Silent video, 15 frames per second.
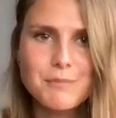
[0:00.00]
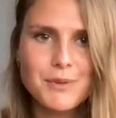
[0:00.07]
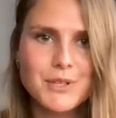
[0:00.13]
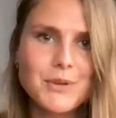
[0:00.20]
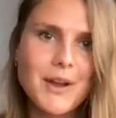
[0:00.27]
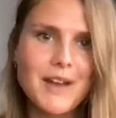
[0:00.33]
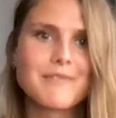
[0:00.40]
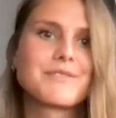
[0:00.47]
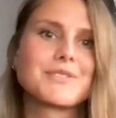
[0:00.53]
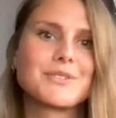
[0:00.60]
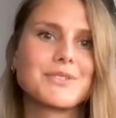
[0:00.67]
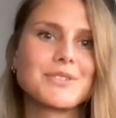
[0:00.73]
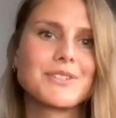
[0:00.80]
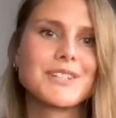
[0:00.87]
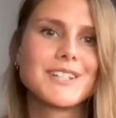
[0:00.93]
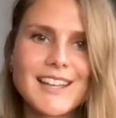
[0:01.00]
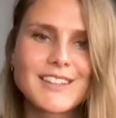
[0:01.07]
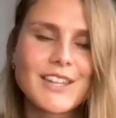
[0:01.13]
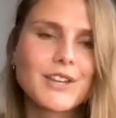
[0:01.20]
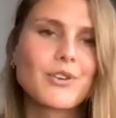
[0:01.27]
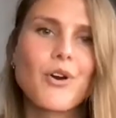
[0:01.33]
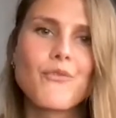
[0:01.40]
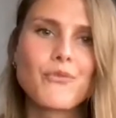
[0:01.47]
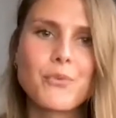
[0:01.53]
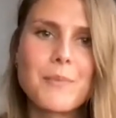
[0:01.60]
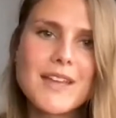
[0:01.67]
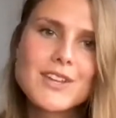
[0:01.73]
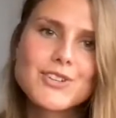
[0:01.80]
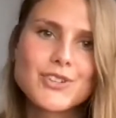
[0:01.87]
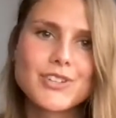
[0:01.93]
but you have to get that
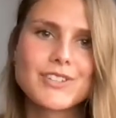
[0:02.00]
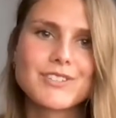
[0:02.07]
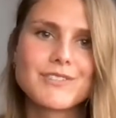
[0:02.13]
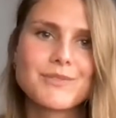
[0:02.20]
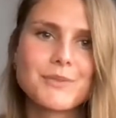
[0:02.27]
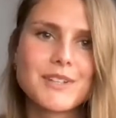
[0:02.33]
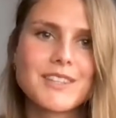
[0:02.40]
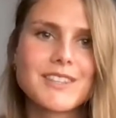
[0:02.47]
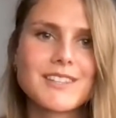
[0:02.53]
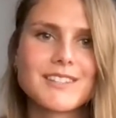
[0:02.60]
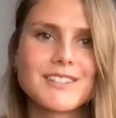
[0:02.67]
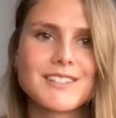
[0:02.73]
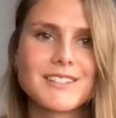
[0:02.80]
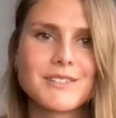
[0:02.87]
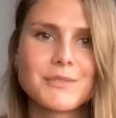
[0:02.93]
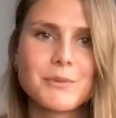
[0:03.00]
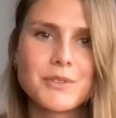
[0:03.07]
confirmation with the